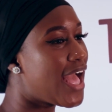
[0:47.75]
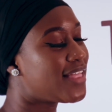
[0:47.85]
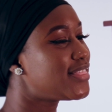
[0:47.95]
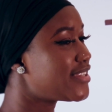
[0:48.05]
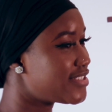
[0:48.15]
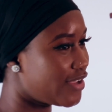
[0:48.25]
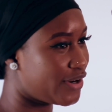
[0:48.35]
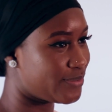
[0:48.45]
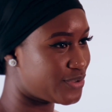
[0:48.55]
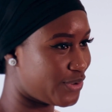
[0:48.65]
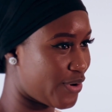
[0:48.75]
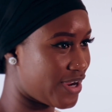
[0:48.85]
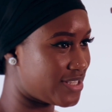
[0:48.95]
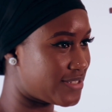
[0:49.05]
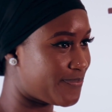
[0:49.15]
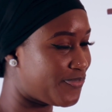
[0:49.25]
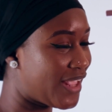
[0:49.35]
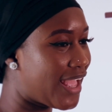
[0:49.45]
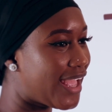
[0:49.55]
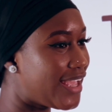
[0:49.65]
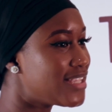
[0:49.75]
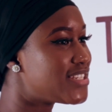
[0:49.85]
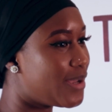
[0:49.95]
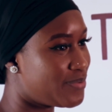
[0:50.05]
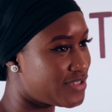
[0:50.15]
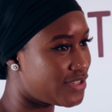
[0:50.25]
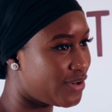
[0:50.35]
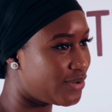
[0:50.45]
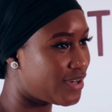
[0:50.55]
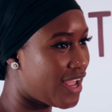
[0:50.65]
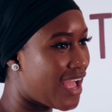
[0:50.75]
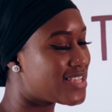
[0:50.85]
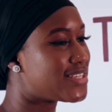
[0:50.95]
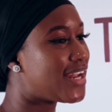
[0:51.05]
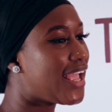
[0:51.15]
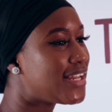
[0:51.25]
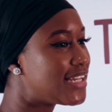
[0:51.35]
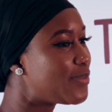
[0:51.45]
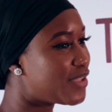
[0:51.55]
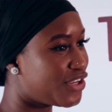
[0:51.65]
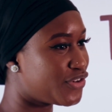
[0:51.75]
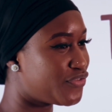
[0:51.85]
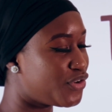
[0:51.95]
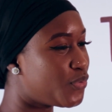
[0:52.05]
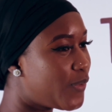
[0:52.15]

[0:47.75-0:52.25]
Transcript: and their startup stories. Each episode has an in-depth interview